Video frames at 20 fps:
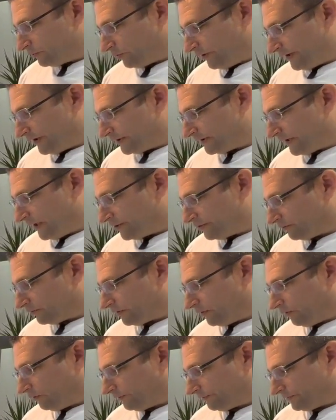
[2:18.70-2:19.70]
join a scheduled
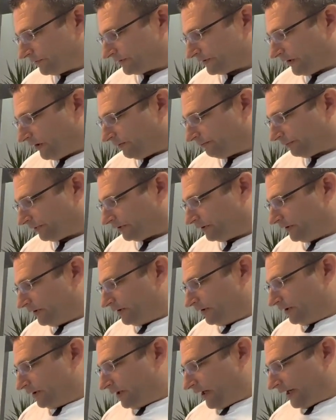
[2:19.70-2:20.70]
call, for example.
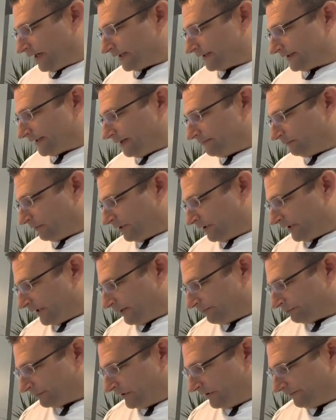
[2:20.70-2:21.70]
I can set my
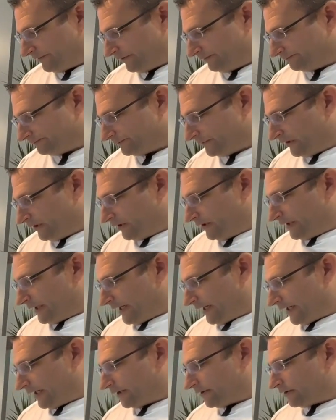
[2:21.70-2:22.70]
uh, preview,
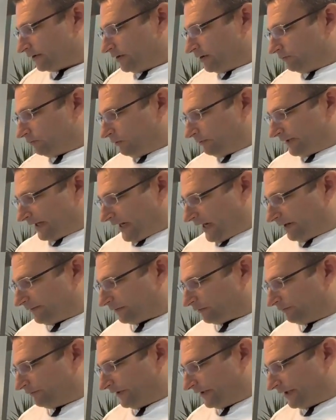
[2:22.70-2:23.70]
and what we have
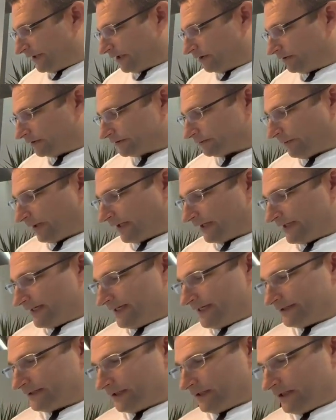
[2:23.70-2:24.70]
on video as well
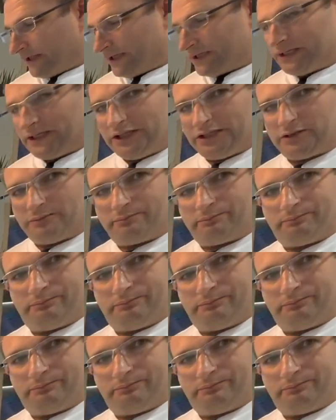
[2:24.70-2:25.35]
is a neat